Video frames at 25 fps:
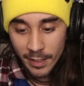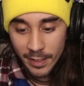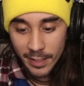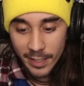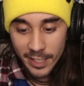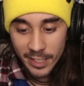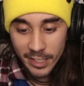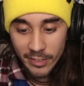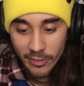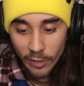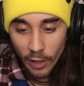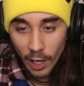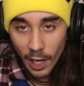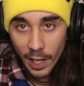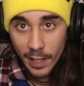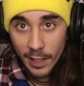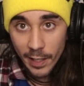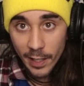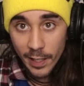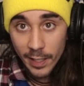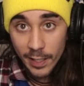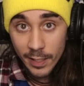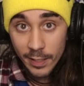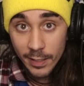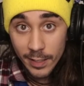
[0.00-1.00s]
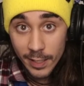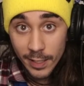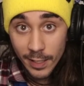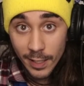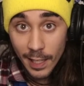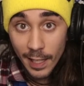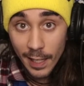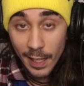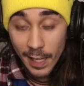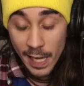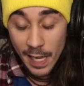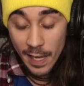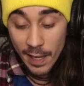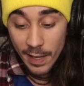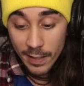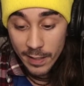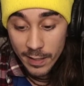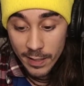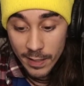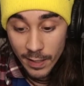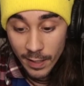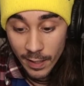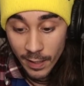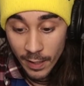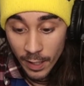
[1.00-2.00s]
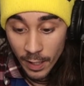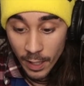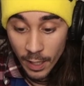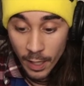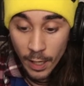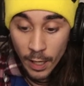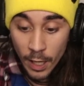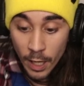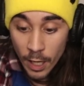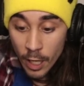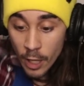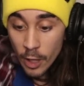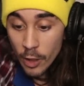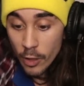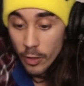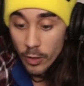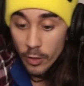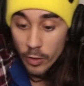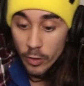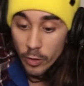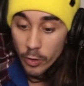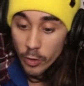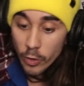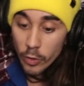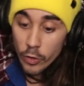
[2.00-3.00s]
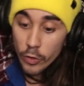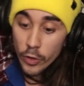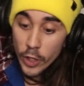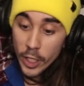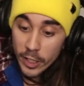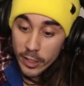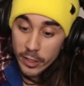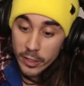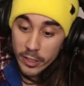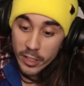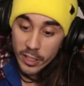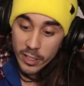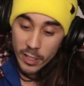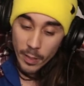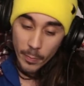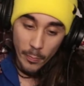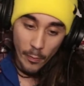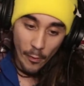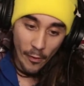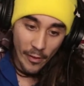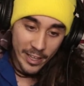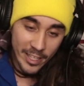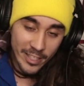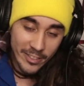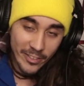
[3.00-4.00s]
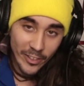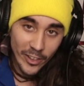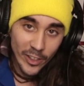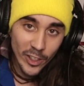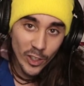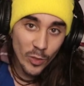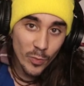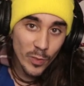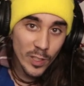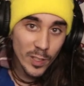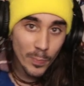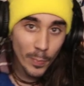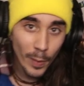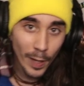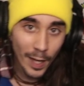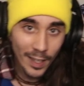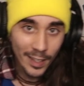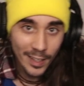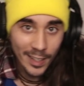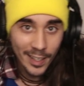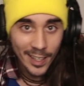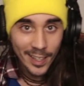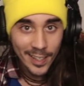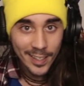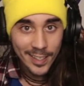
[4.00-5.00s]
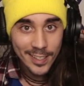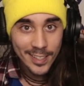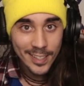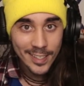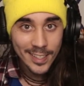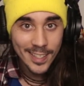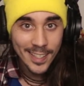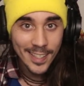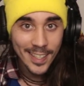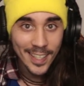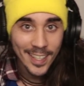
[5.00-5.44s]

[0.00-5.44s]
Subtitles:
It's Friday, and this is a Place for Humans podcast.